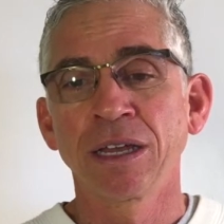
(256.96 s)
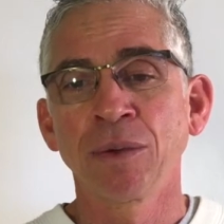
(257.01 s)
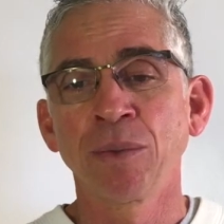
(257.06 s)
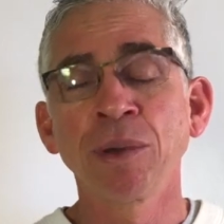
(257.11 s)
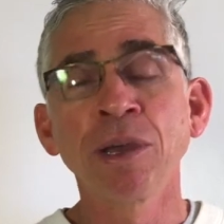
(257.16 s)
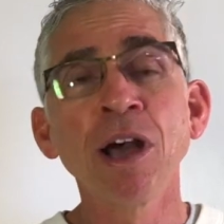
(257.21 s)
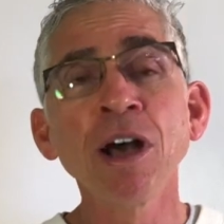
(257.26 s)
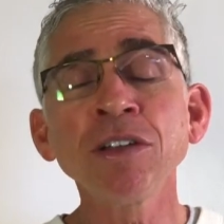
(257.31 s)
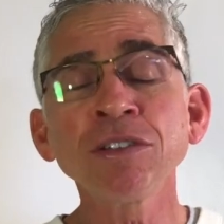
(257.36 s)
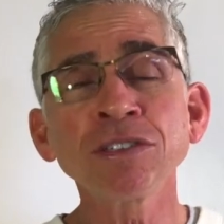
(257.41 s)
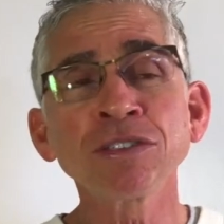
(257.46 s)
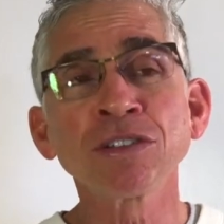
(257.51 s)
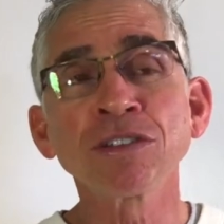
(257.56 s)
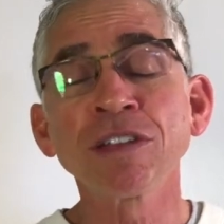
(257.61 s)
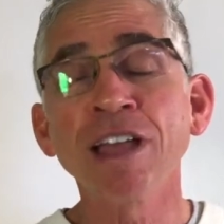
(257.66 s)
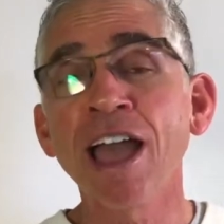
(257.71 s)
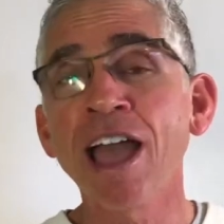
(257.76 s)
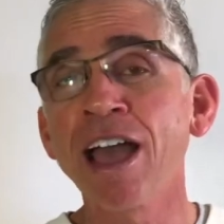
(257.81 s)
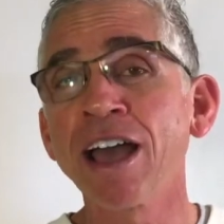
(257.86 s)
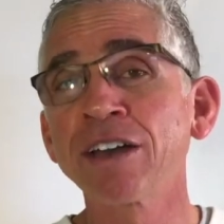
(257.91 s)
We also
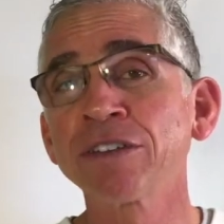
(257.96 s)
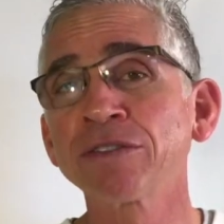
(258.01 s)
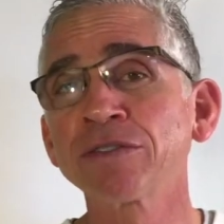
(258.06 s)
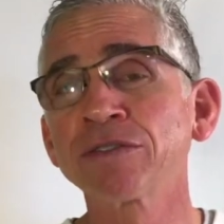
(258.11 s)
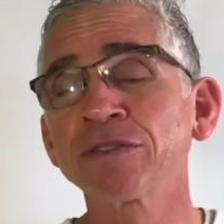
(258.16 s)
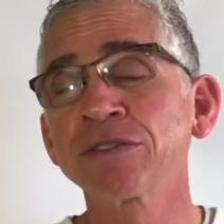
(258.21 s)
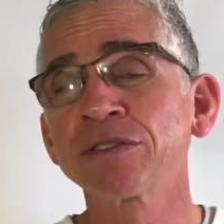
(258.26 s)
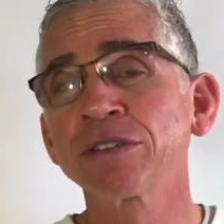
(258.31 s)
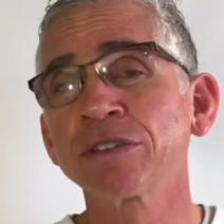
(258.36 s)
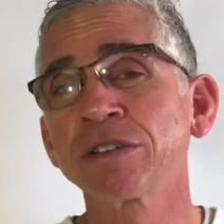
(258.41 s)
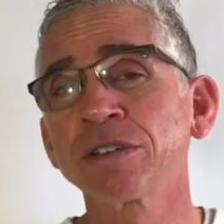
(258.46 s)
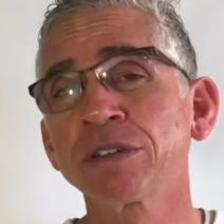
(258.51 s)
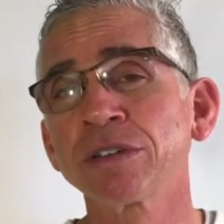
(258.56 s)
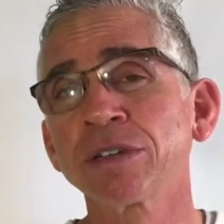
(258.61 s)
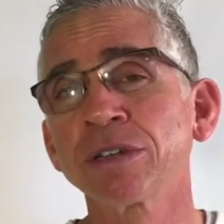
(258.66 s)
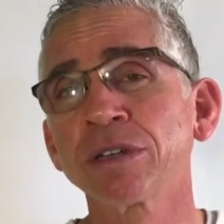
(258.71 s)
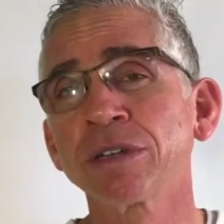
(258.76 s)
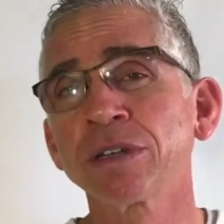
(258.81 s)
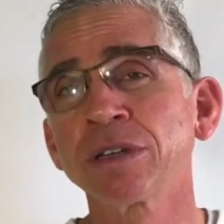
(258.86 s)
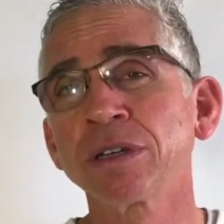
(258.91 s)
laugh
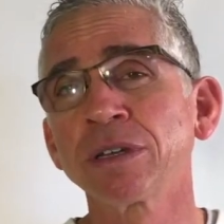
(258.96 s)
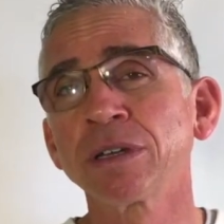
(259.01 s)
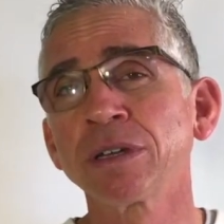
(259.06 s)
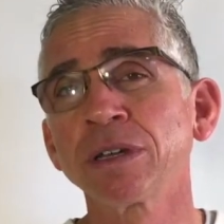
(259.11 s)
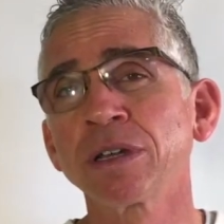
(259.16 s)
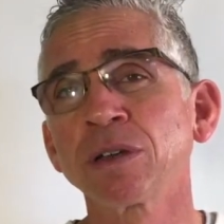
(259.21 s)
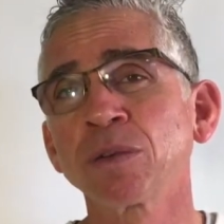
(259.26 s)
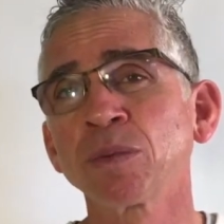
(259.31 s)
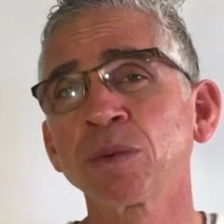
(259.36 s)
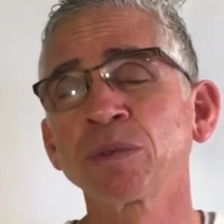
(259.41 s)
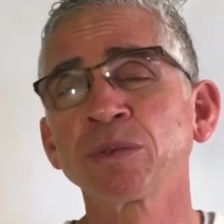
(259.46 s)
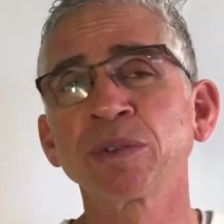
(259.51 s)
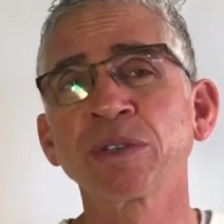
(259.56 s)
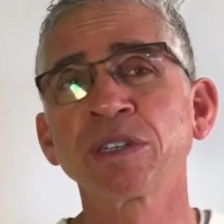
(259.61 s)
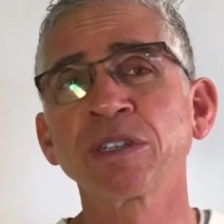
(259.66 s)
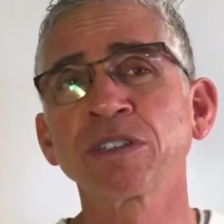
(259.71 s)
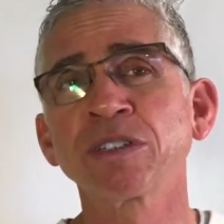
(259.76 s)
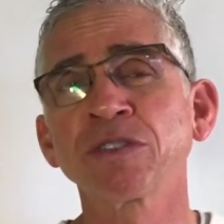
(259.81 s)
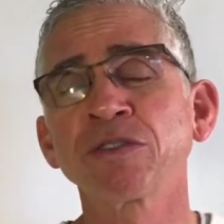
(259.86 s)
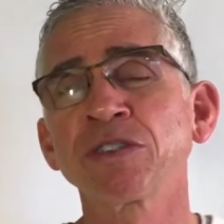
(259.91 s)
when
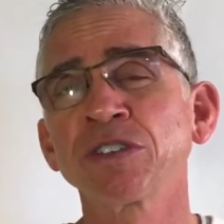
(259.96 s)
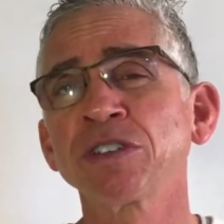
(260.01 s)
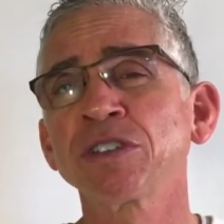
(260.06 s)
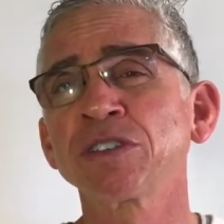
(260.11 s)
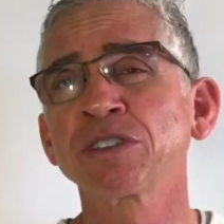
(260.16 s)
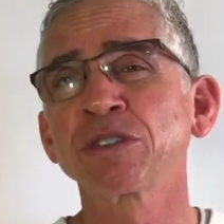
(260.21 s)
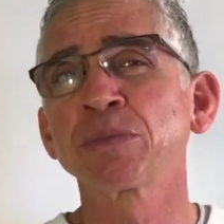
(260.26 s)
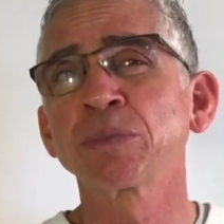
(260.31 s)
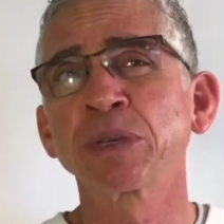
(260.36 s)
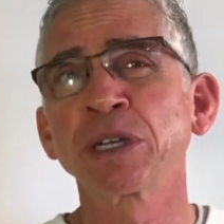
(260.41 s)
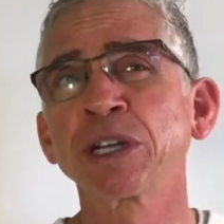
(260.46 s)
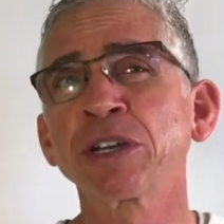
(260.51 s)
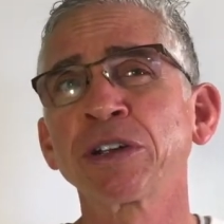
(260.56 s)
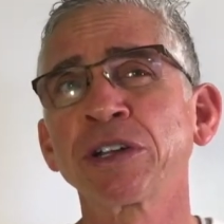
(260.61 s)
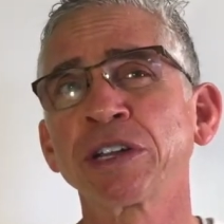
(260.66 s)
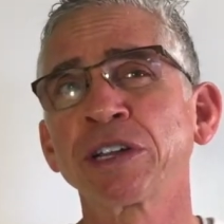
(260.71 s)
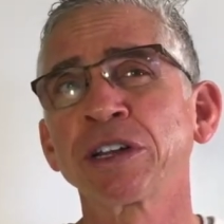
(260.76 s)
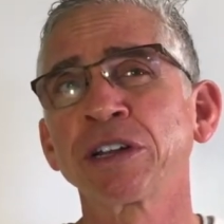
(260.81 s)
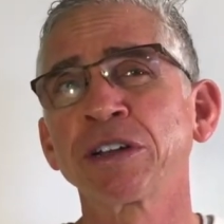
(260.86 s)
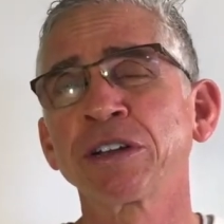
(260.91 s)
we to feel
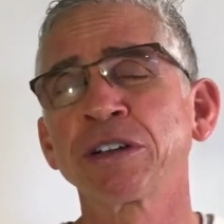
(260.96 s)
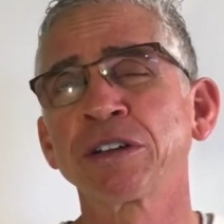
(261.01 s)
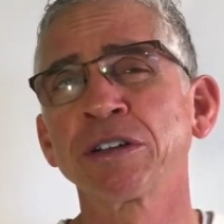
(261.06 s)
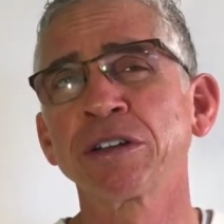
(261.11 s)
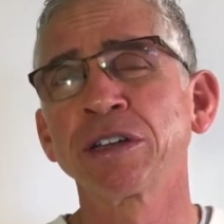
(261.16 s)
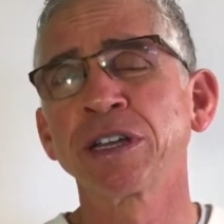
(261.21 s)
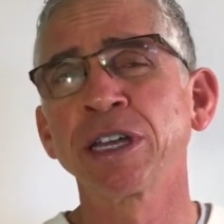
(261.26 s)
superior.